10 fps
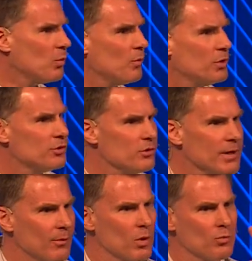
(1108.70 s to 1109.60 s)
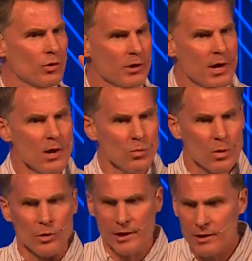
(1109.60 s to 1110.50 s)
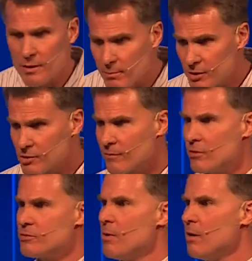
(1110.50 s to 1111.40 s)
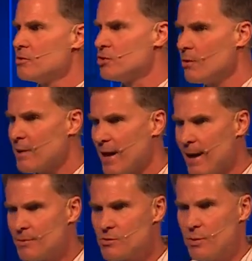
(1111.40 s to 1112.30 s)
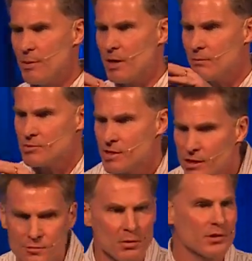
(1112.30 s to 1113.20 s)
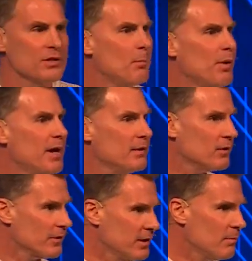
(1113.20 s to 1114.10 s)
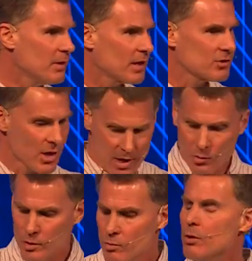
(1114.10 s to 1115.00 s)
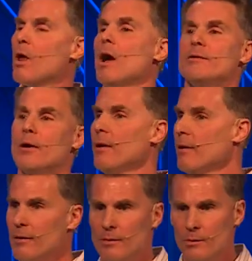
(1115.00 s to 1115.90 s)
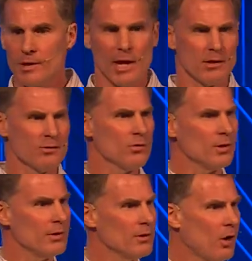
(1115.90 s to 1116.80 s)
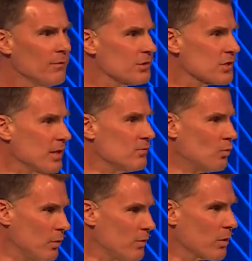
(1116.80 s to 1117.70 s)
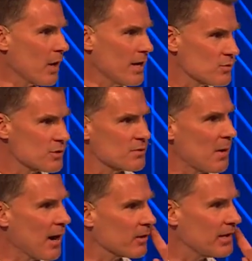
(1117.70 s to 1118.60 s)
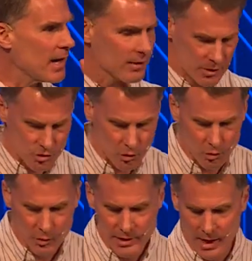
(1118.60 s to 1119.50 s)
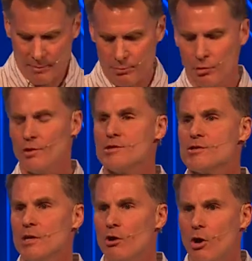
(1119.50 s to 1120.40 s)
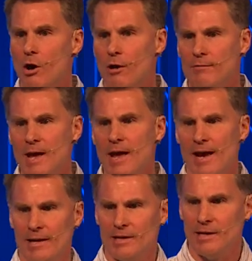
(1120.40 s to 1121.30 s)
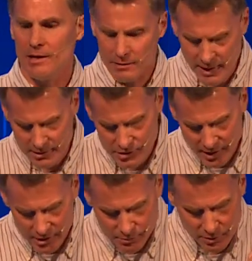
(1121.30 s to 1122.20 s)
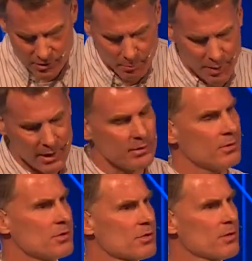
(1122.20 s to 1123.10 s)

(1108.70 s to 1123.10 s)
when we do that, when we're in the midst of those moments, you know what happens? We become desperately dependent on him because we realize we can't do it. All of a sudden, we realize we're spiraling out of control and we can't pull this thing off. And in that desperate dependence,